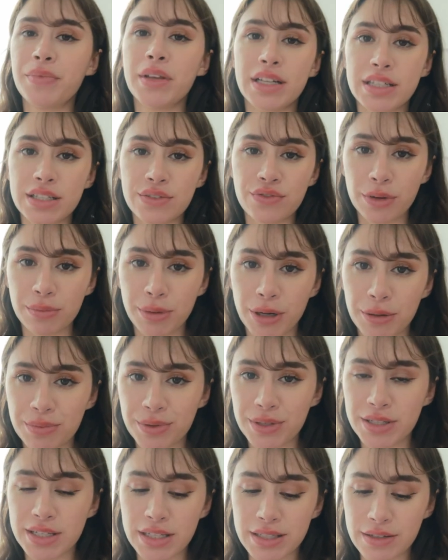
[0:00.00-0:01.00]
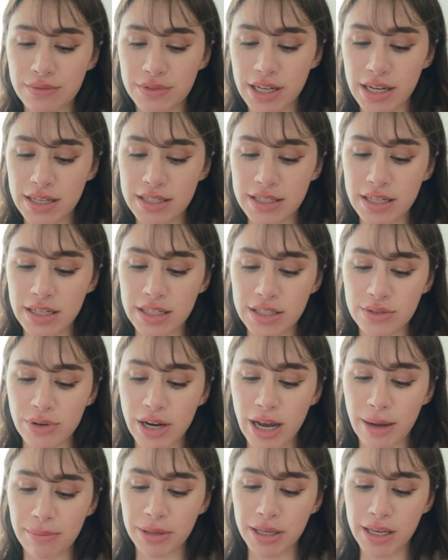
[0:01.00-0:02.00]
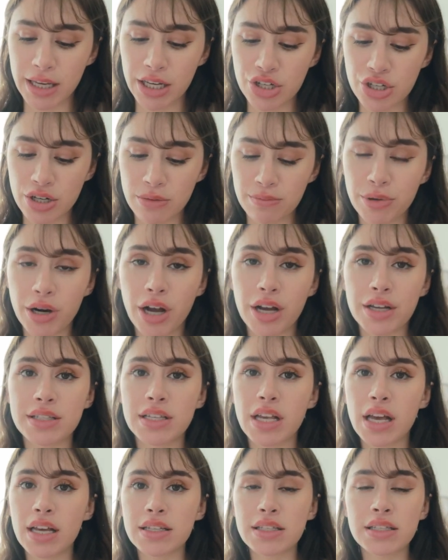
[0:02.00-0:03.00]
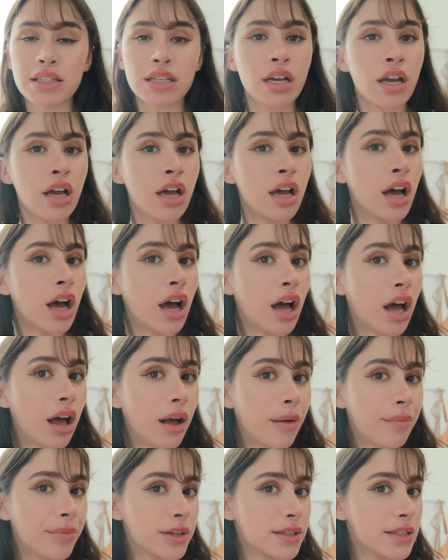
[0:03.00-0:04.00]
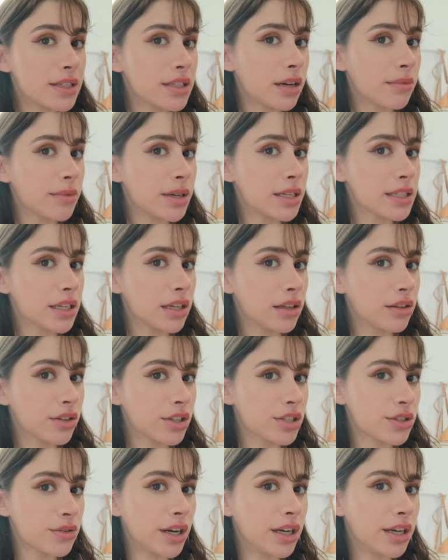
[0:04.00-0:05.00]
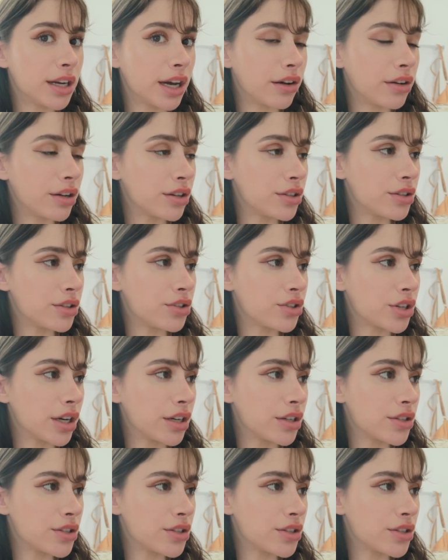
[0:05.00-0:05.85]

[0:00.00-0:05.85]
It's for purposes of testing its reapplication process. This is how my skin looks right now. I'll try